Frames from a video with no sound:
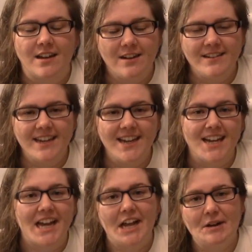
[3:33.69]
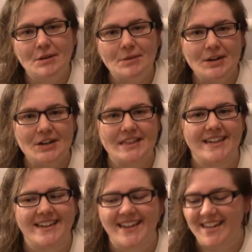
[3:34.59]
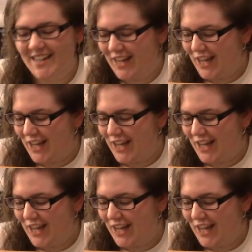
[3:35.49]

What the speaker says: oh yeah, I want to work on that again.